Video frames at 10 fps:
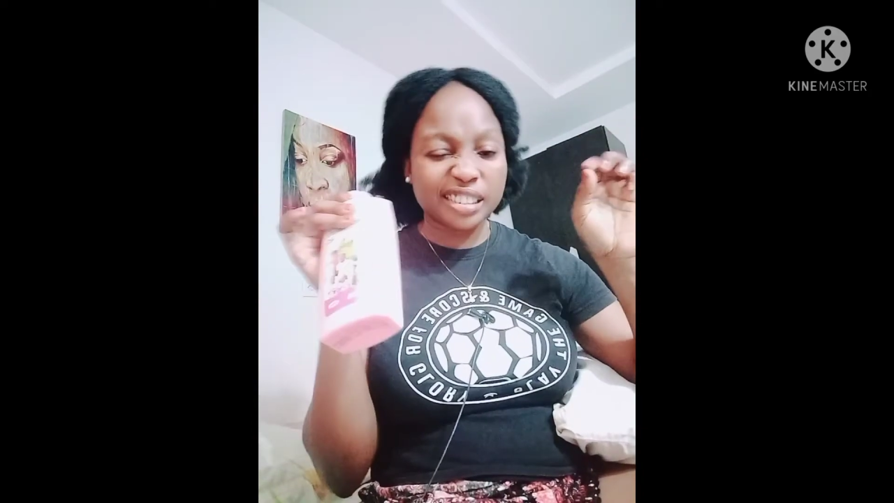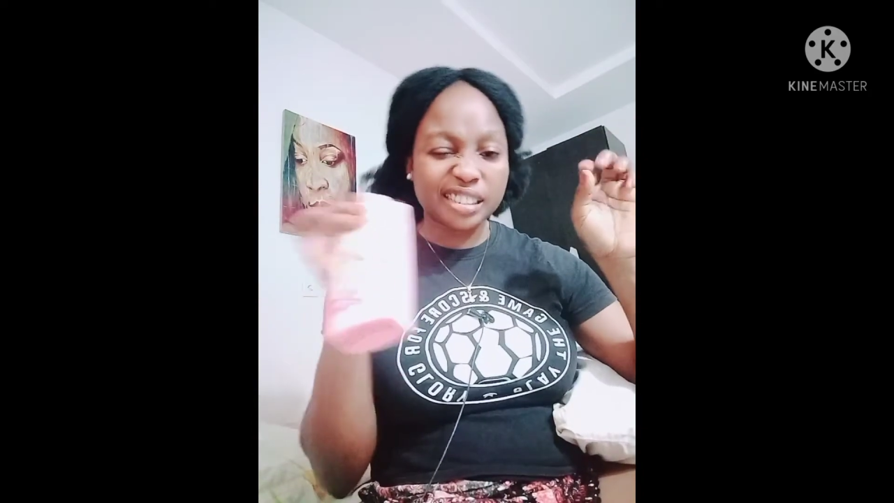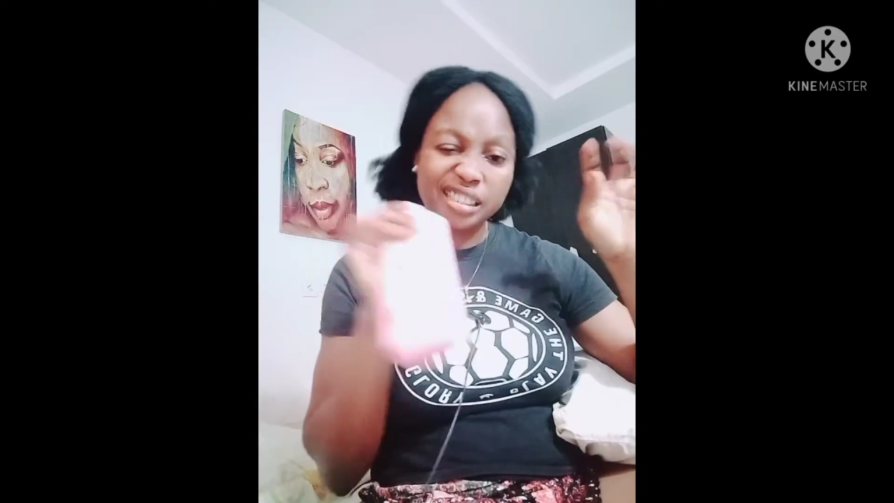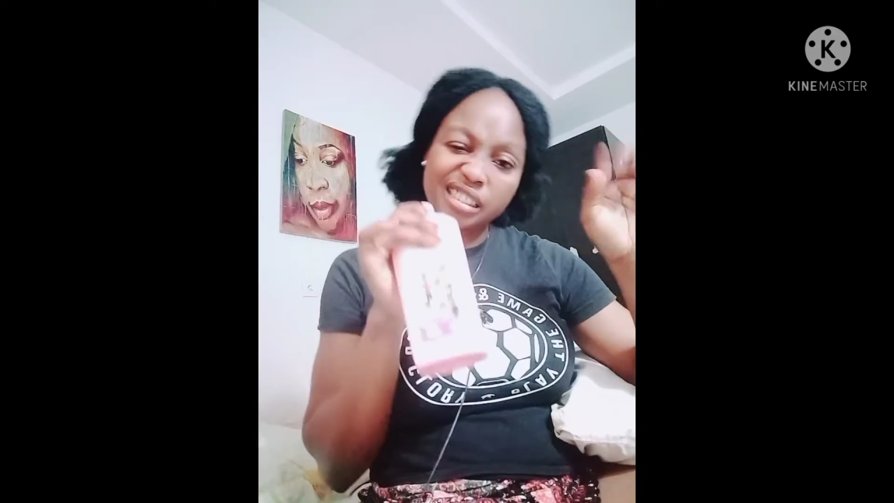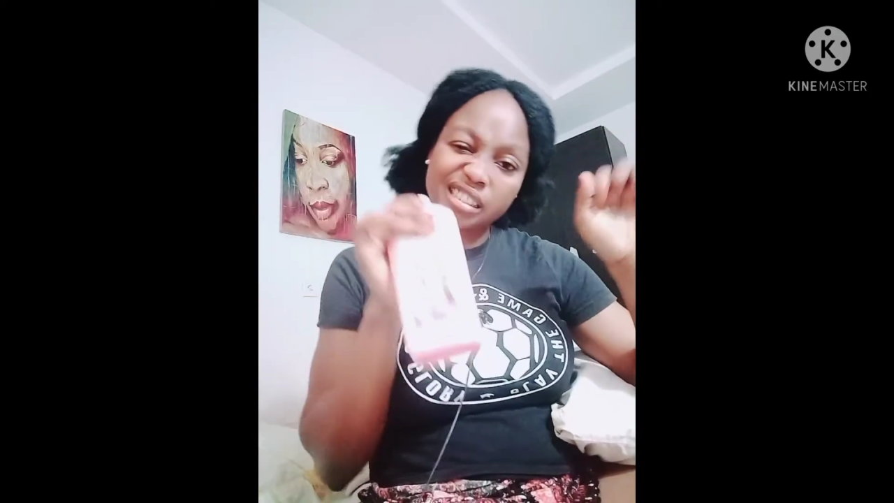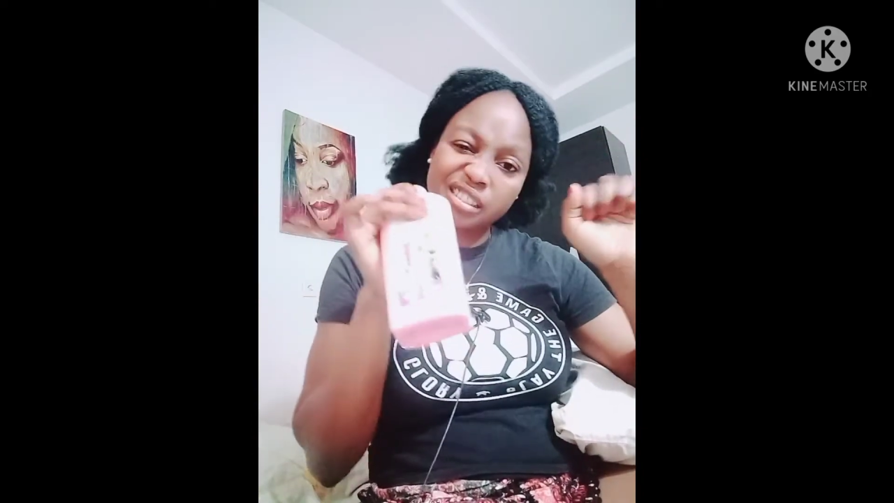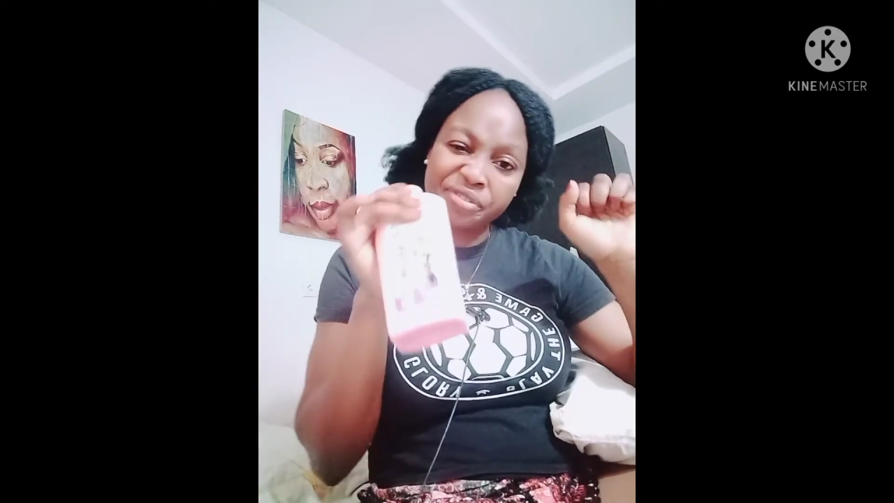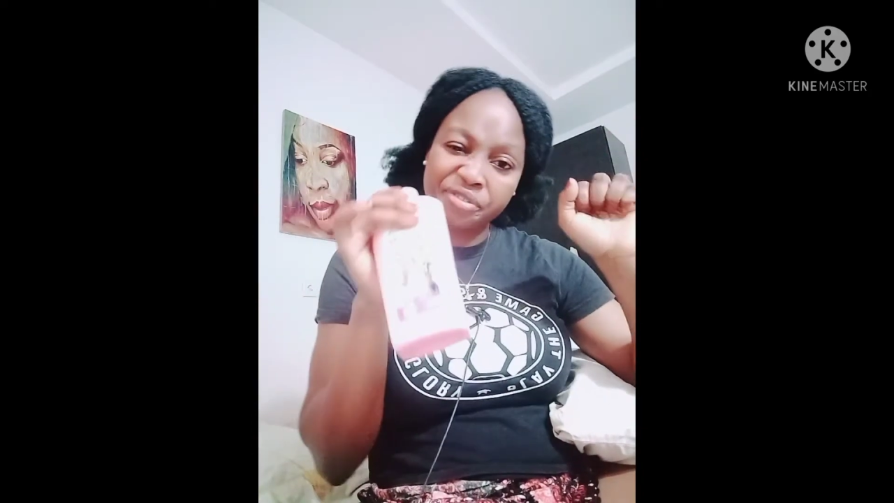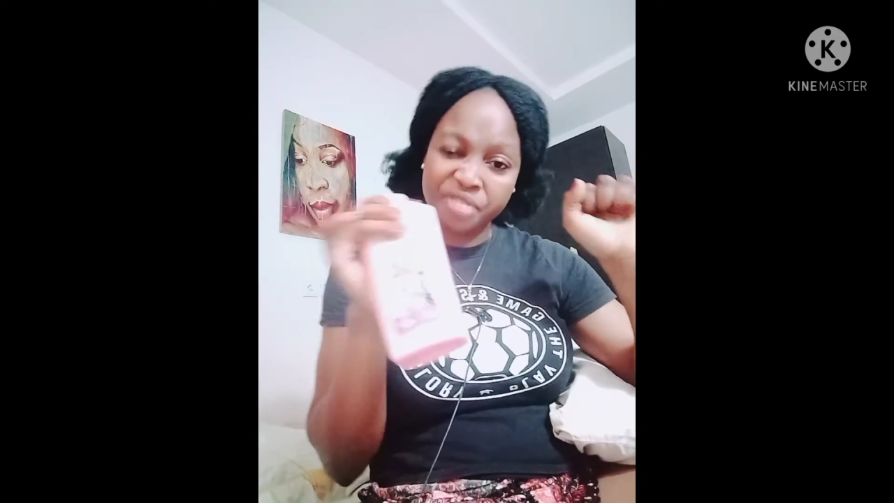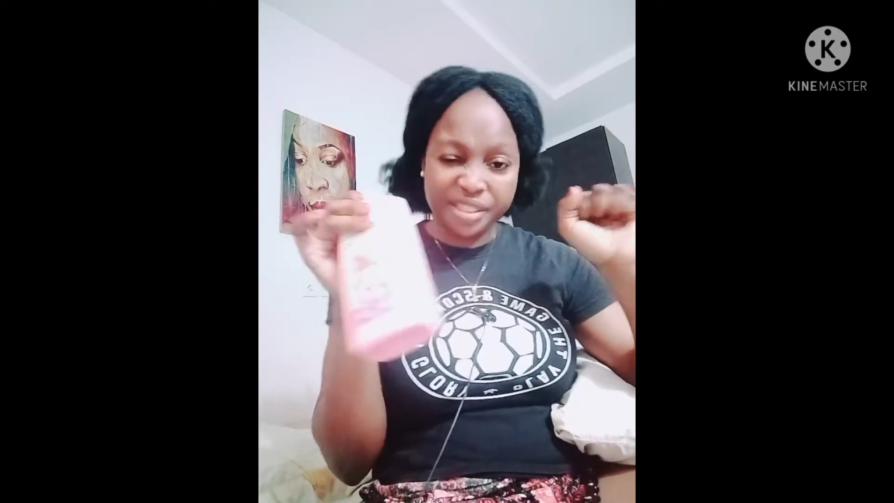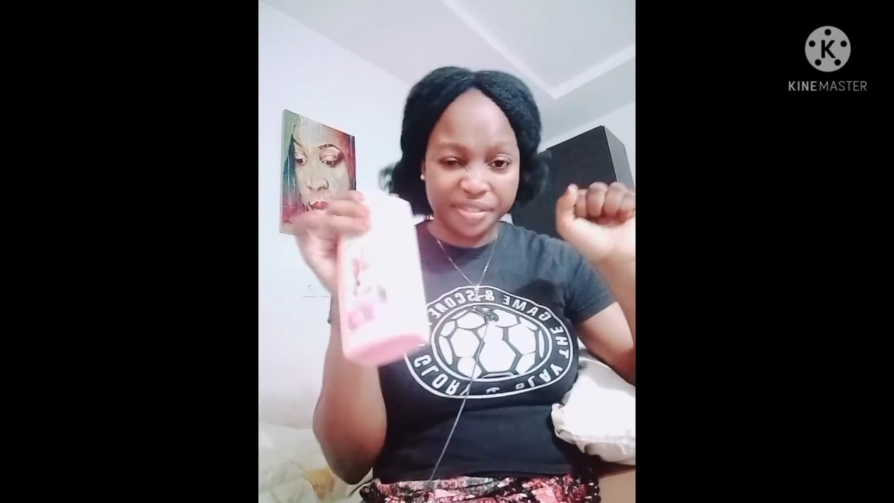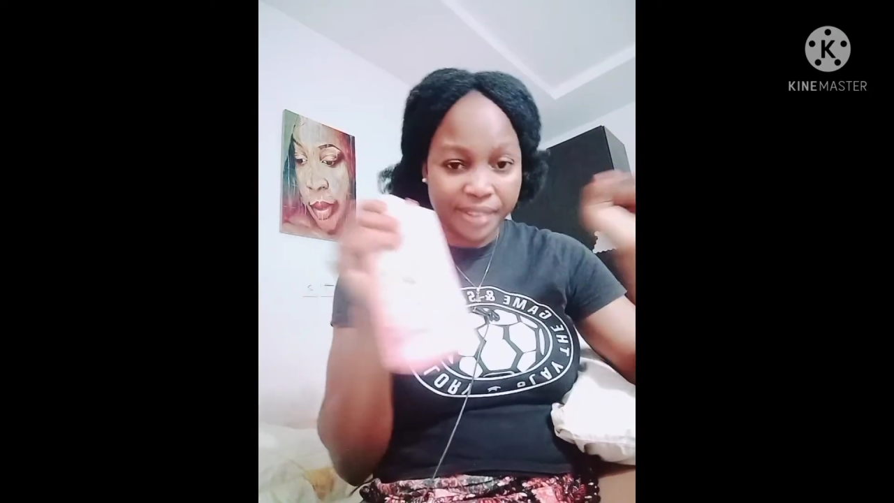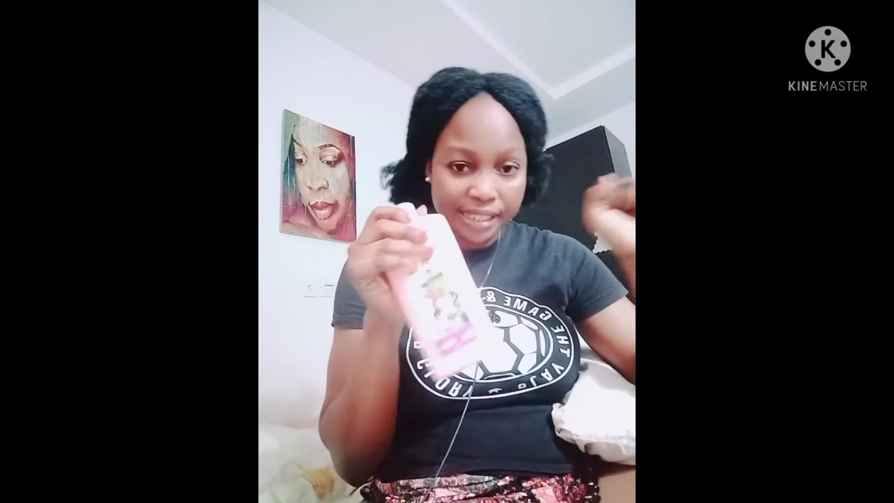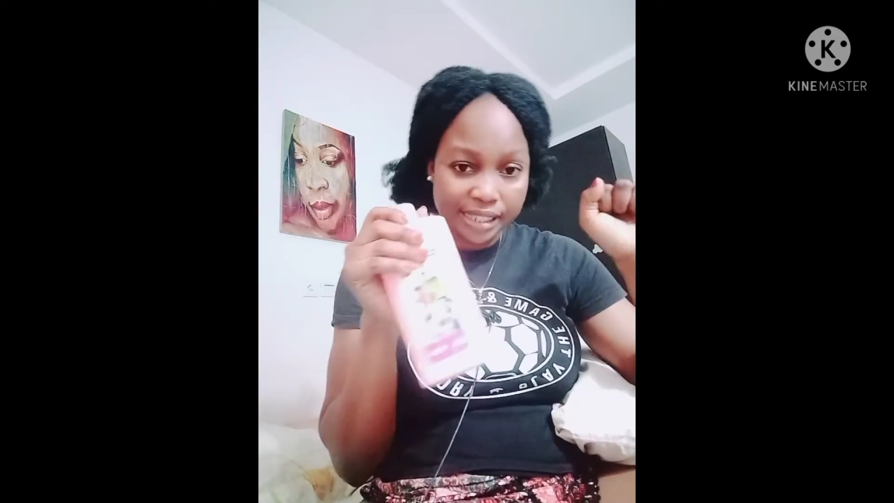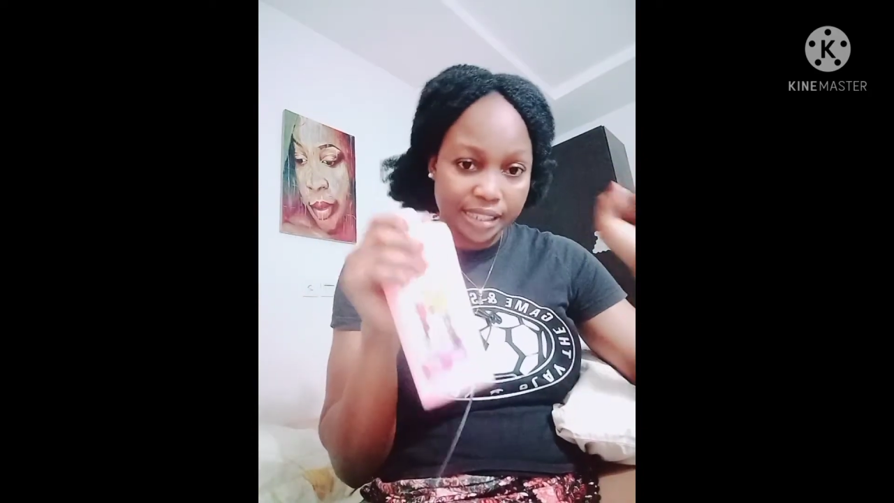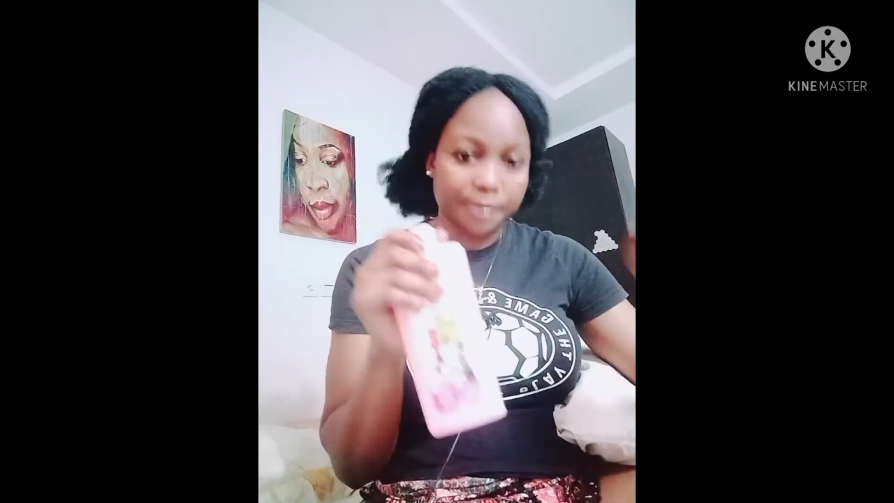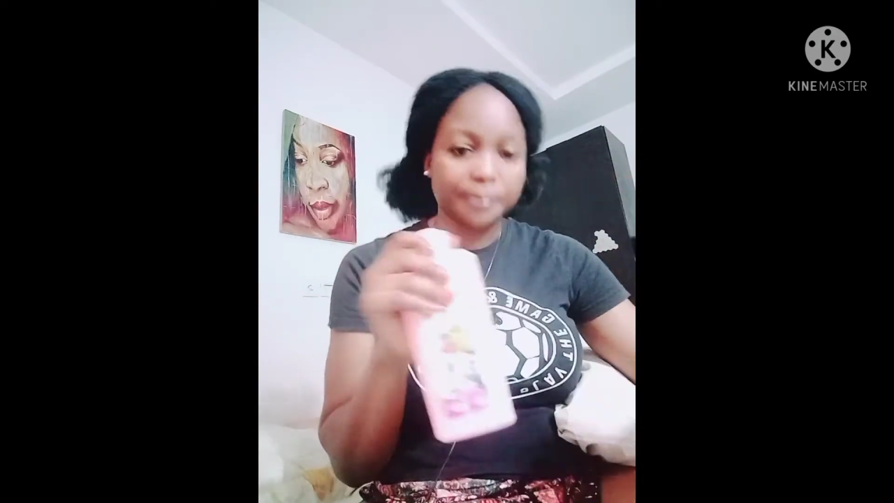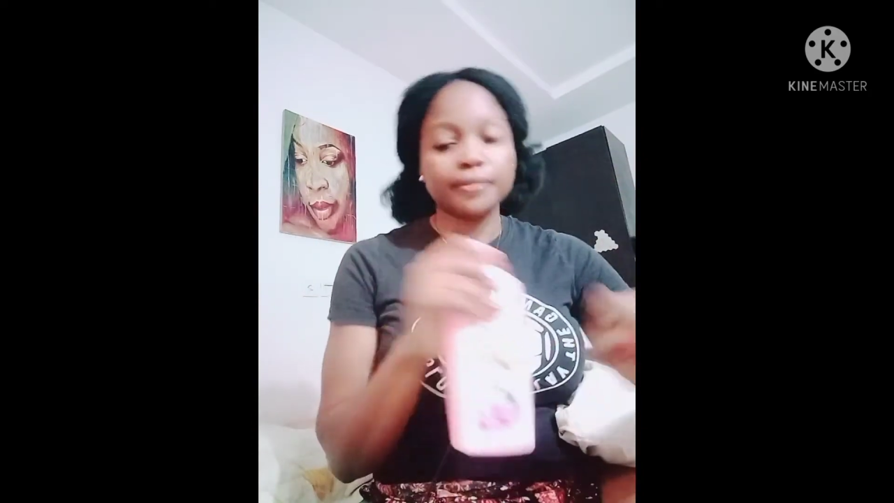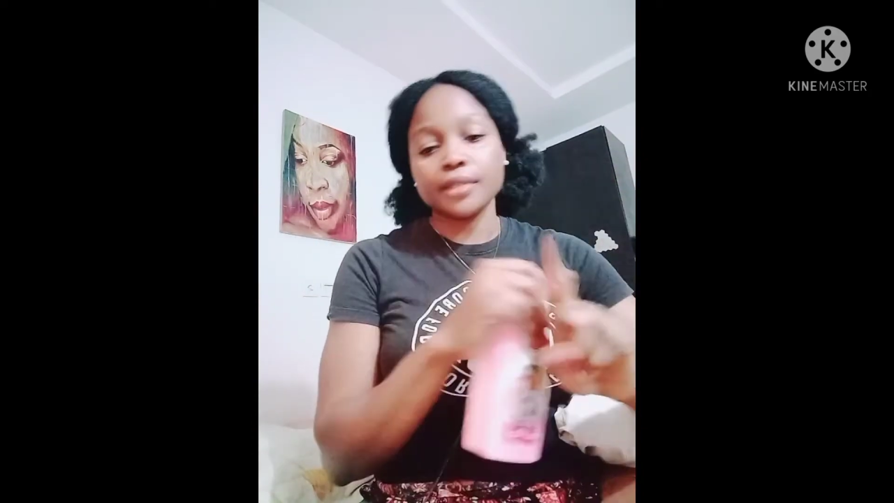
not really fancy.